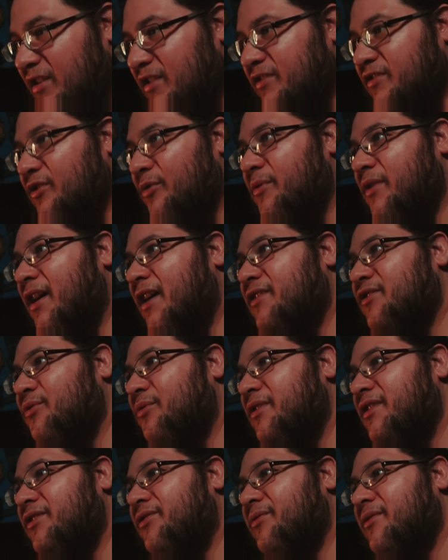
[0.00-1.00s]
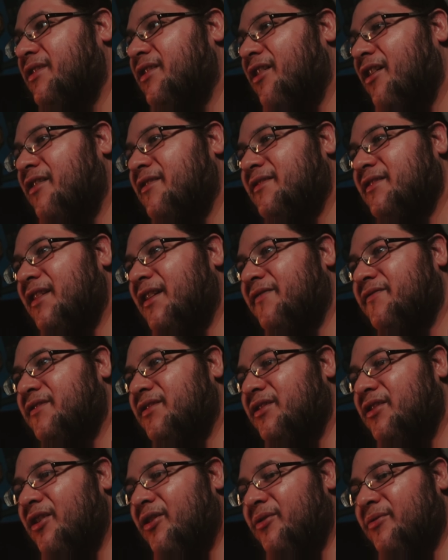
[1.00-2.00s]
So we got 23 cards left to
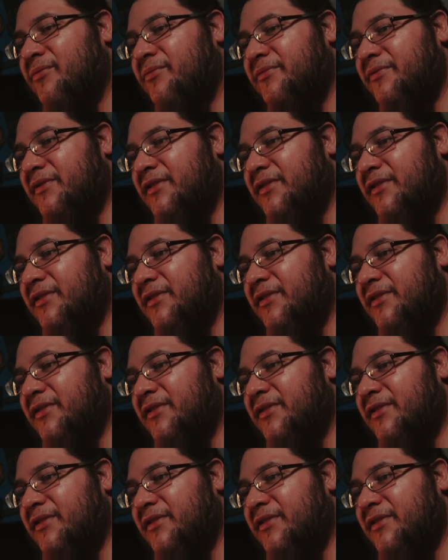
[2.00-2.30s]
go.